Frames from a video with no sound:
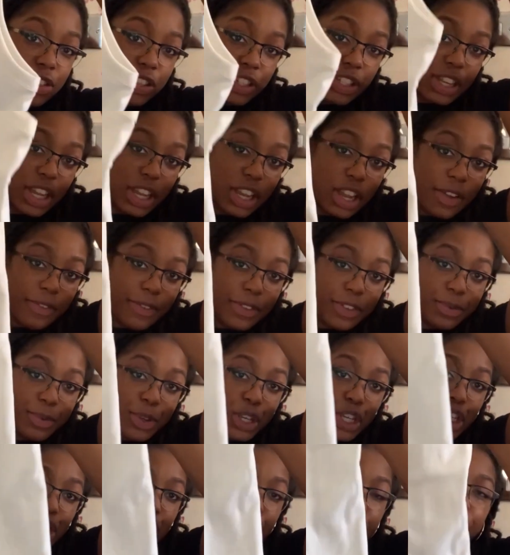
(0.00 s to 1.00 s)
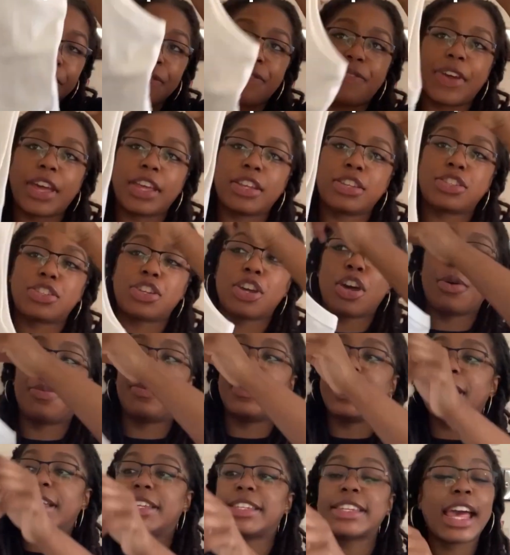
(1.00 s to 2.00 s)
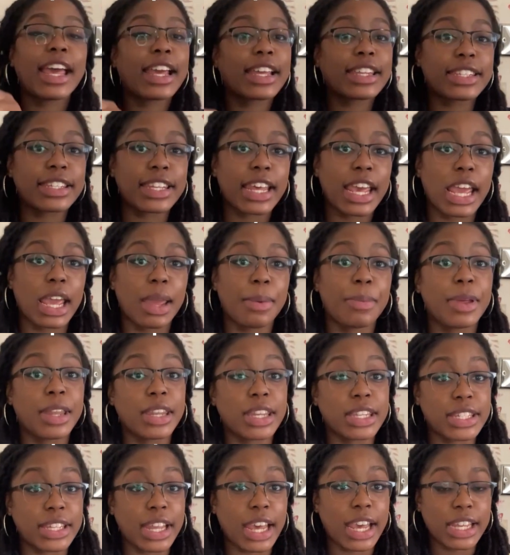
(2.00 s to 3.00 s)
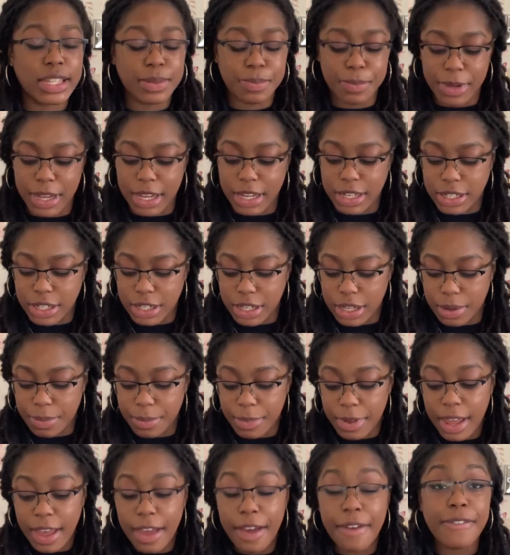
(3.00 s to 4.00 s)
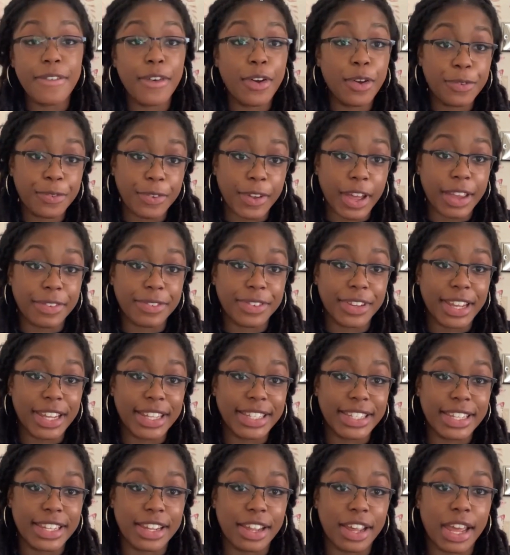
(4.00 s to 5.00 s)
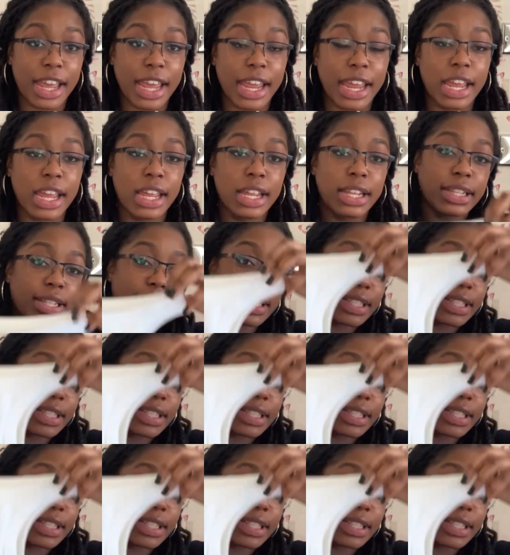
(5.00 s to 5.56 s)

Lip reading: just another cute vest top, the exact same in the size medium for $5.99.